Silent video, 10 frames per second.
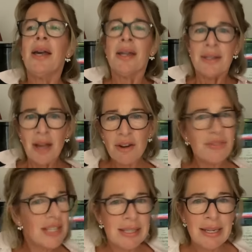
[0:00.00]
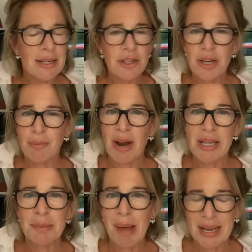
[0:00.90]
None of this leadership
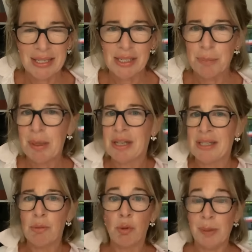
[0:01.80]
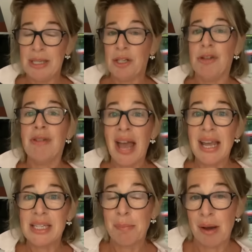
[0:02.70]
race matters, because it will be too
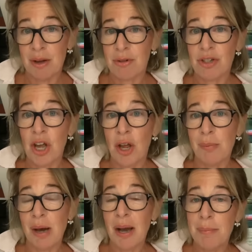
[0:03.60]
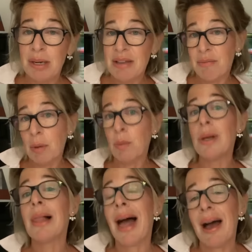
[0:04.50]
late by October. I believe we will
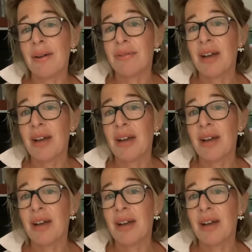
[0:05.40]
have